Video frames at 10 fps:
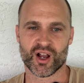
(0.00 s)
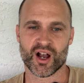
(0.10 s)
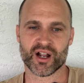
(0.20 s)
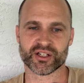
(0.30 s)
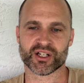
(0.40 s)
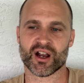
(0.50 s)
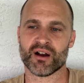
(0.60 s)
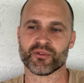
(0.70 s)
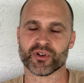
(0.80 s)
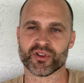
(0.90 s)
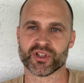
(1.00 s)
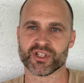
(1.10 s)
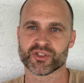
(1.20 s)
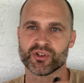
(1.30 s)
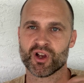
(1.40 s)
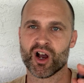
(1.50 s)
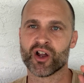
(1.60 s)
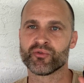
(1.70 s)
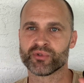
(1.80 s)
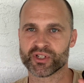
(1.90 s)
uncover these
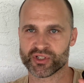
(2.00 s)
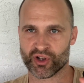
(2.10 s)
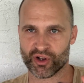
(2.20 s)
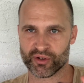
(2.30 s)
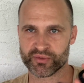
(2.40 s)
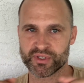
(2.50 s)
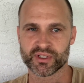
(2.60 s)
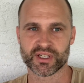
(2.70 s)
unresolved